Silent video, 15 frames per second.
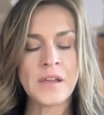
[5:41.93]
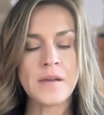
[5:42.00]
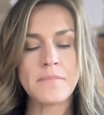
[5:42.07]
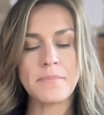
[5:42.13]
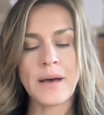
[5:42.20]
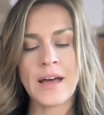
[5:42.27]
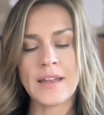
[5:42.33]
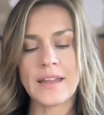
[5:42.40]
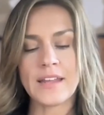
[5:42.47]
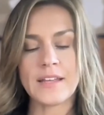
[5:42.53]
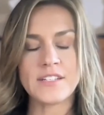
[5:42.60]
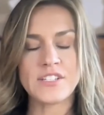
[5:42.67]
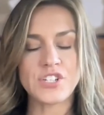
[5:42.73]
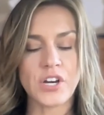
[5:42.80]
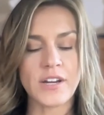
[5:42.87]
But
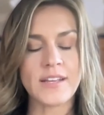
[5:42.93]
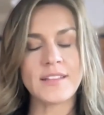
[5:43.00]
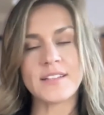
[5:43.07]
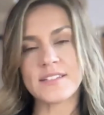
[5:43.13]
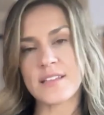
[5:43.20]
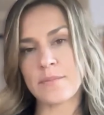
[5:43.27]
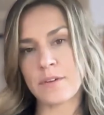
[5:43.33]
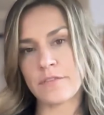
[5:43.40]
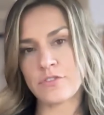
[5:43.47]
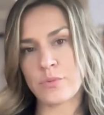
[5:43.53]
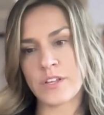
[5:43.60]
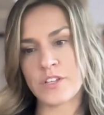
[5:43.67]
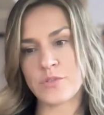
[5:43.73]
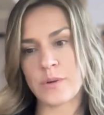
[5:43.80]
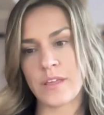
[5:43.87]
starting in the summer of
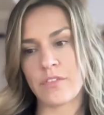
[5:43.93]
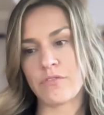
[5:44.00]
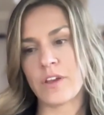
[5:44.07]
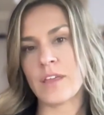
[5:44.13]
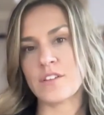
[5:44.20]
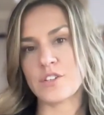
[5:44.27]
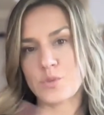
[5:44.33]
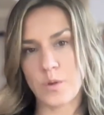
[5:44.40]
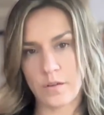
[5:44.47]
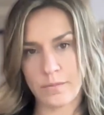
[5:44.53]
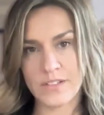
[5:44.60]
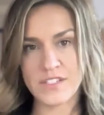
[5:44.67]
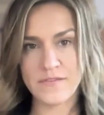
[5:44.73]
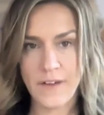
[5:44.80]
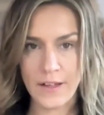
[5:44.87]
2023 and the 12
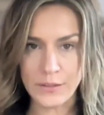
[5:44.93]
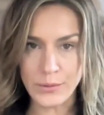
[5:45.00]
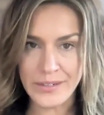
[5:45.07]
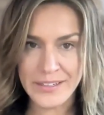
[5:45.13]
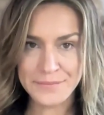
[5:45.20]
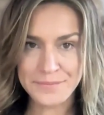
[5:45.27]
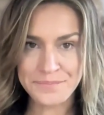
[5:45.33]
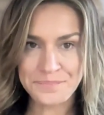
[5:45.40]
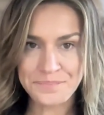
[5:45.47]
months following,